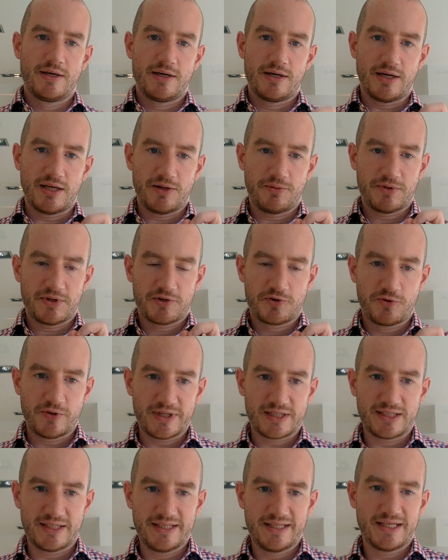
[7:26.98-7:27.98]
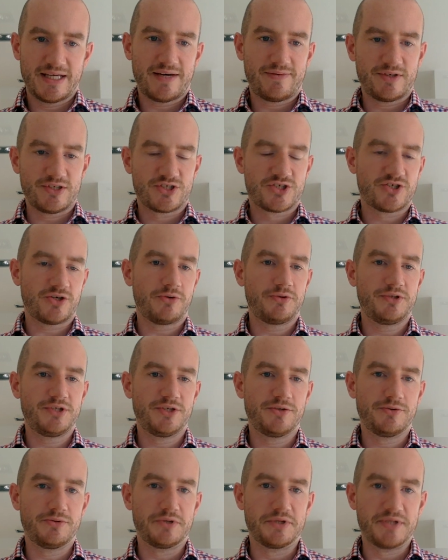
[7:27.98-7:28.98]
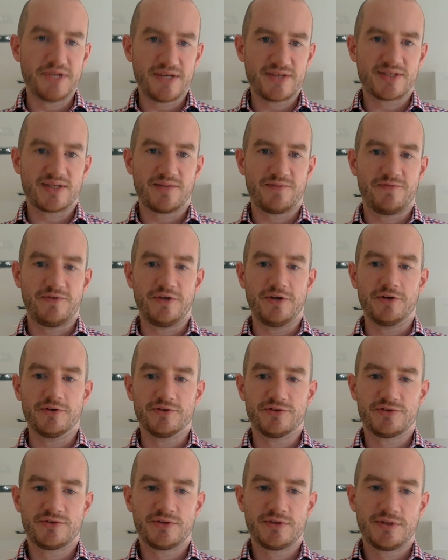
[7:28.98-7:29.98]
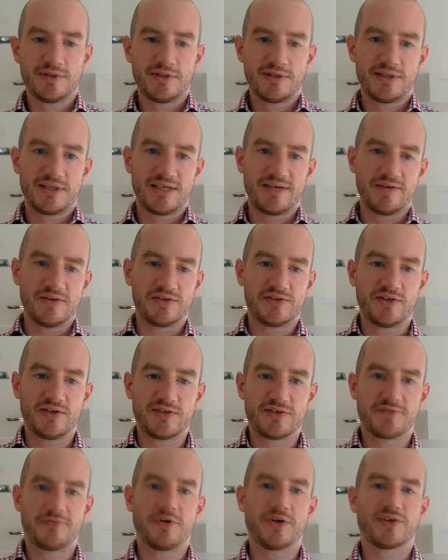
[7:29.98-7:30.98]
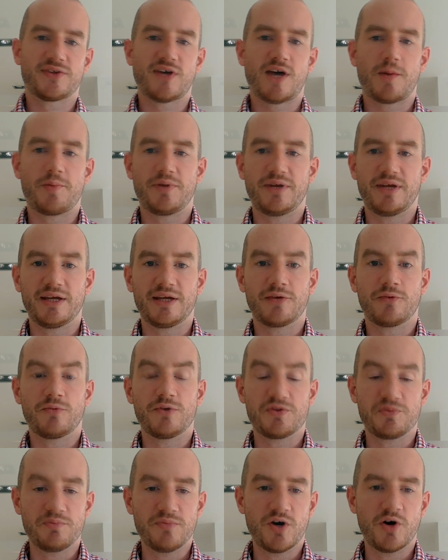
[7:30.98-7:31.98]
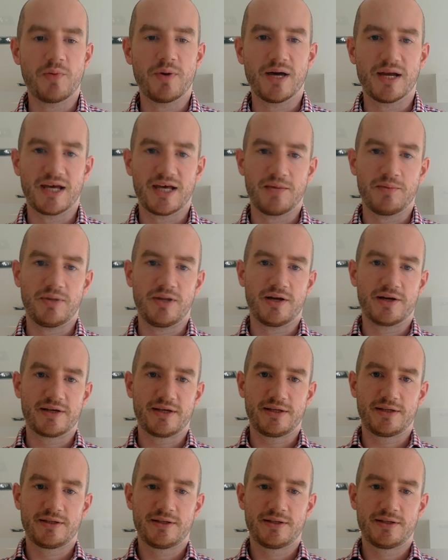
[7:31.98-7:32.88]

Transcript: And I want to quickly, having shown you the desktop figures, give a sense of what's happening with mobile ad blocking.